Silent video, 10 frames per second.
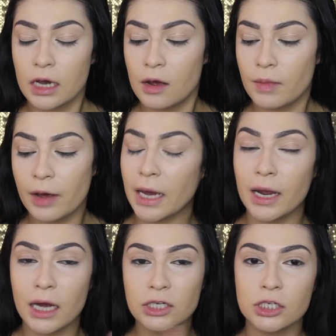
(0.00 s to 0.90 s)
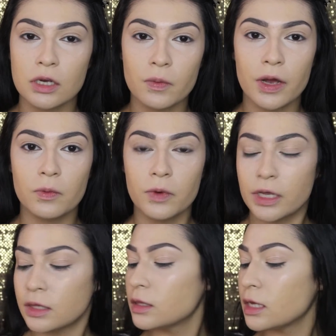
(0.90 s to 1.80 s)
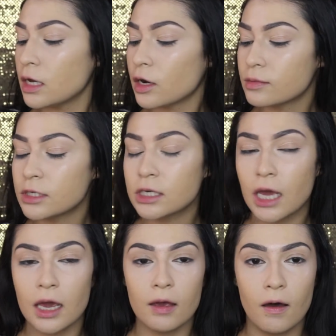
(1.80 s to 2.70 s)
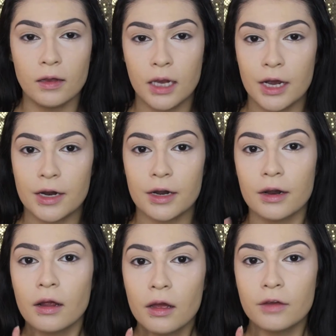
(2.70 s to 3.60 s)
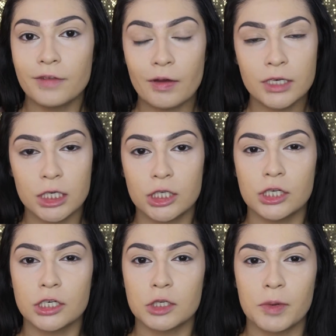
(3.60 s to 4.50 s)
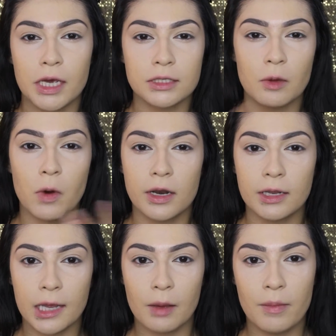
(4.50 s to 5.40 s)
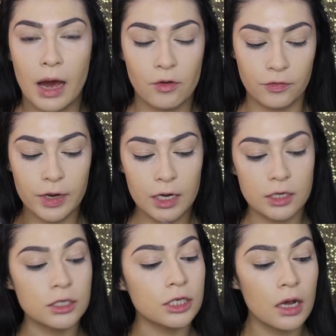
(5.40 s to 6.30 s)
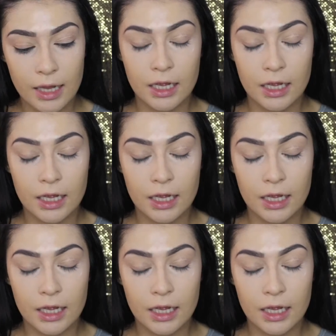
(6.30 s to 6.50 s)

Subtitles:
I actually went with the Urban Decay All Nighter foundation just because I wanted like a matte finish.